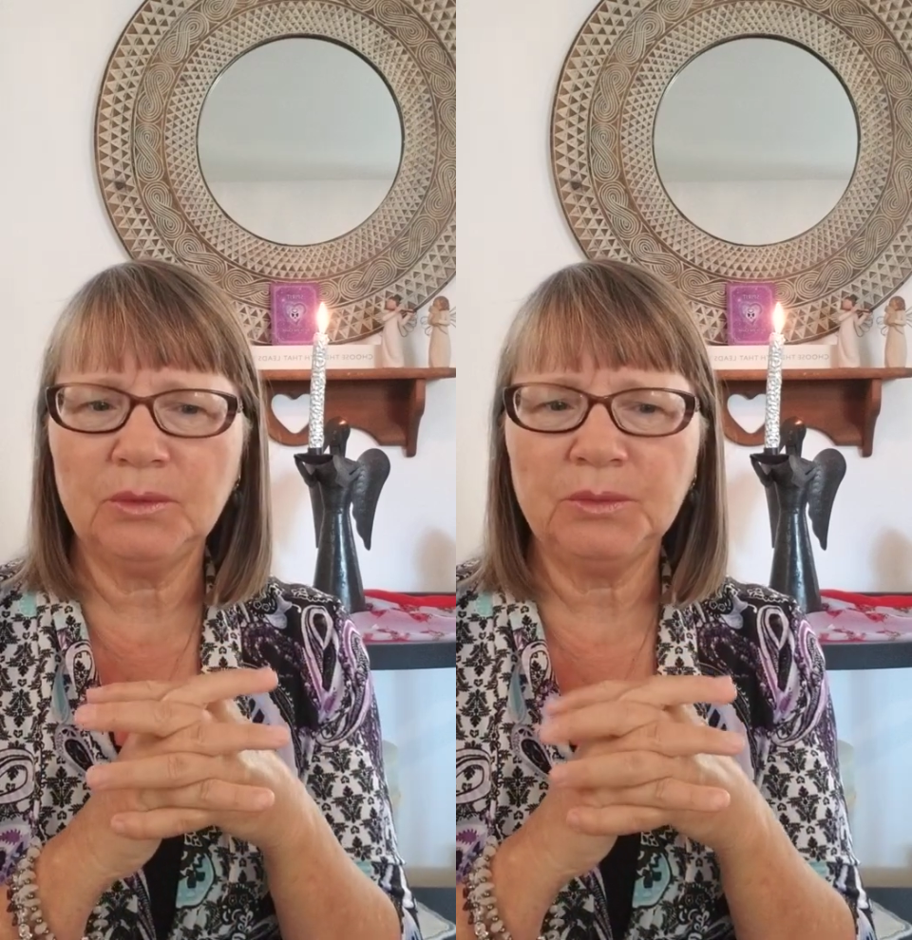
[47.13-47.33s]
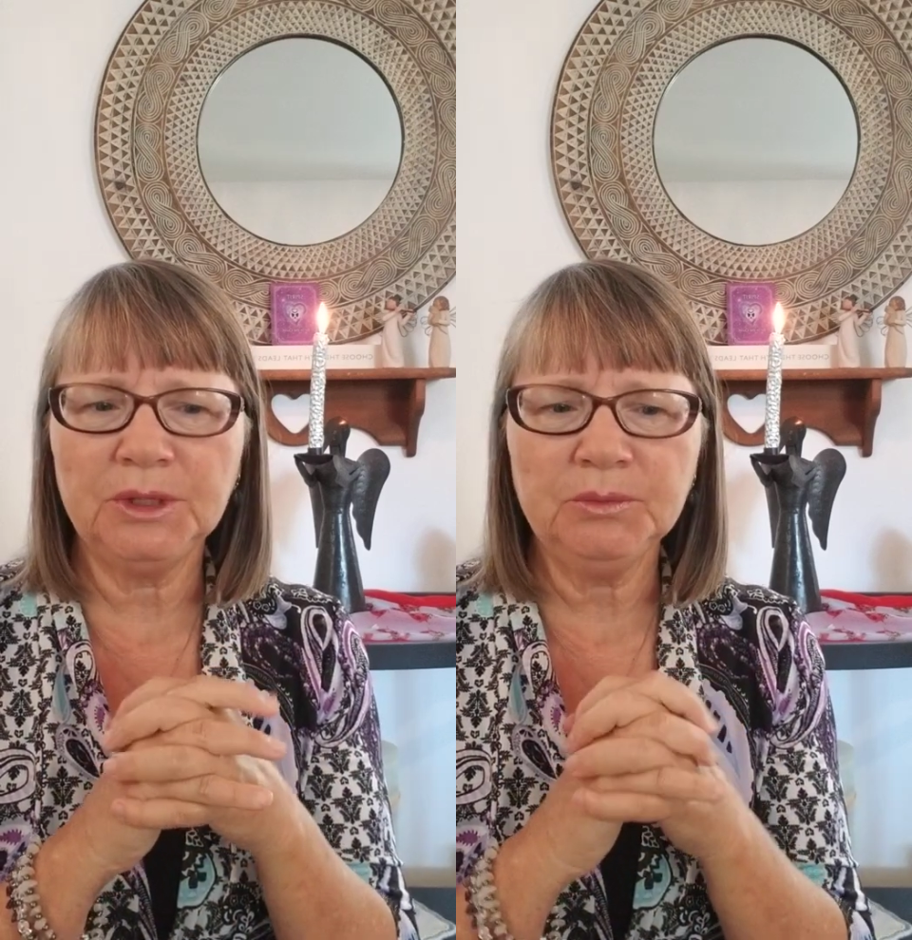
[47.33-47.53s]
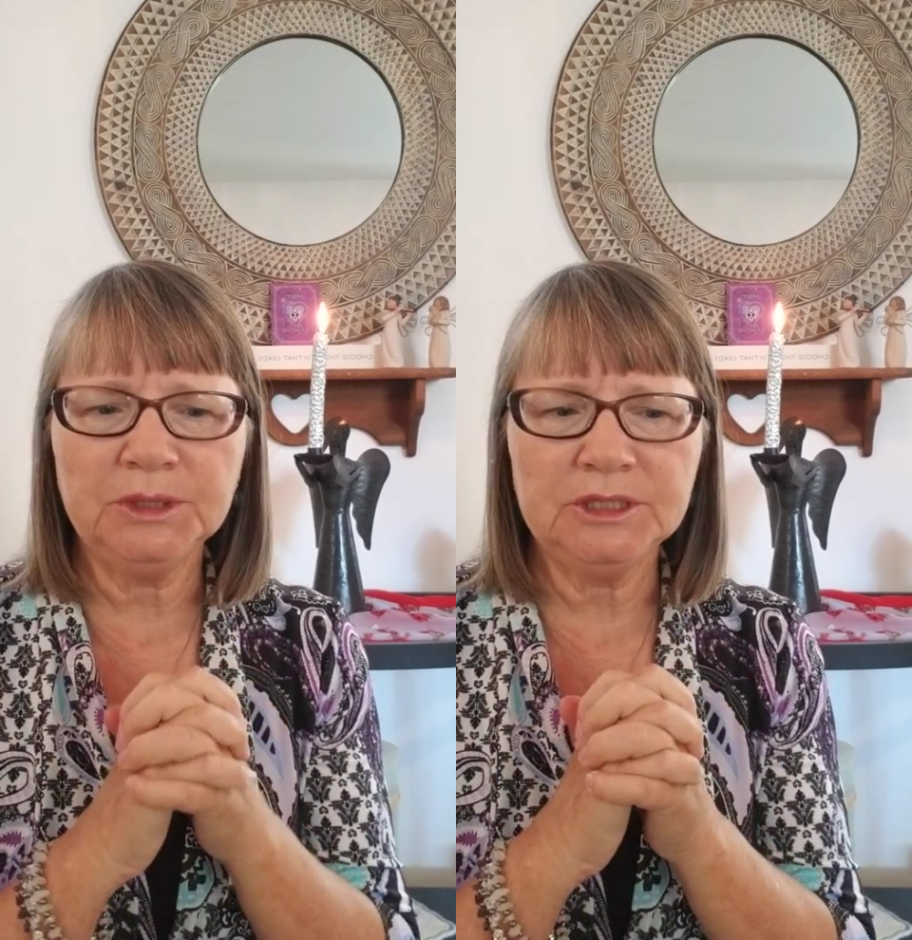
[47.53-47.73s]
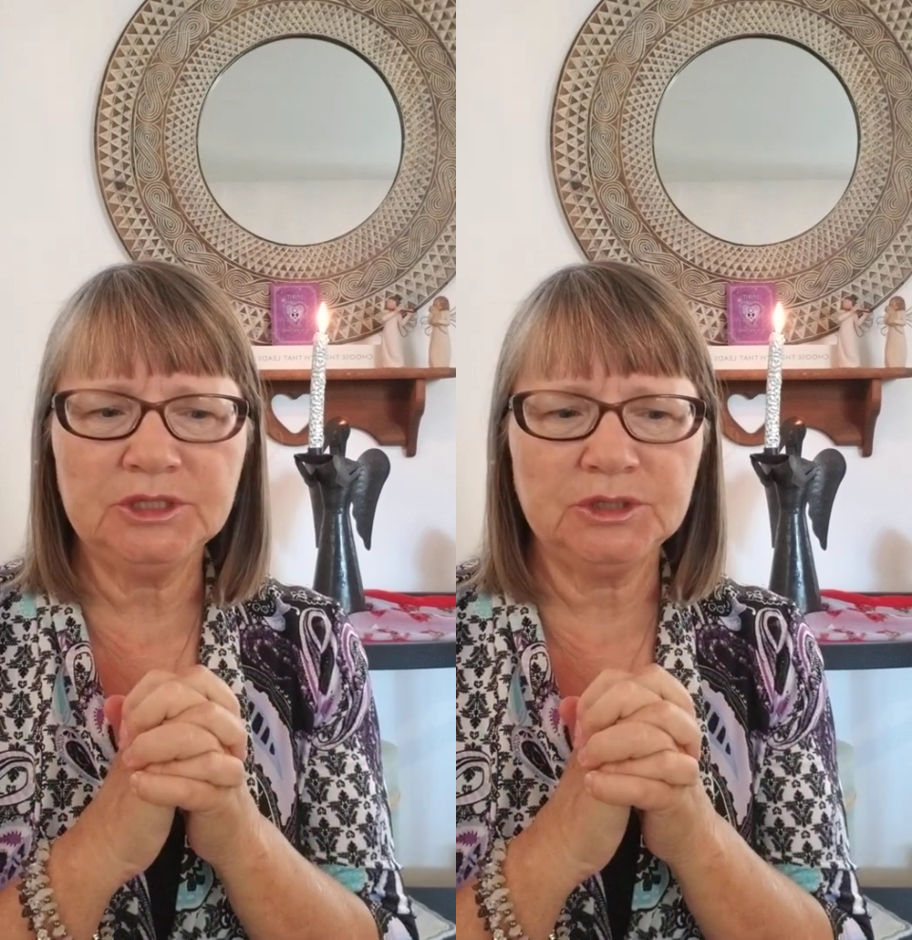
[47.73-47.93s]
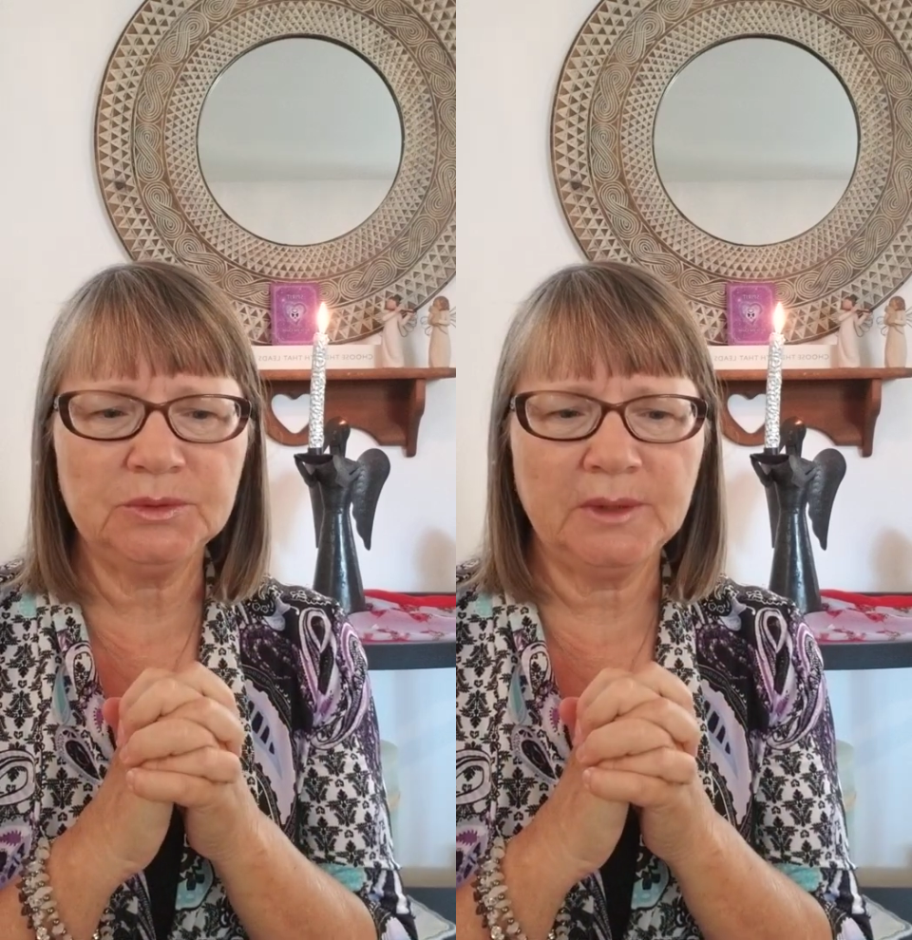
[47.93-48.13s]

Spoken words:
we would do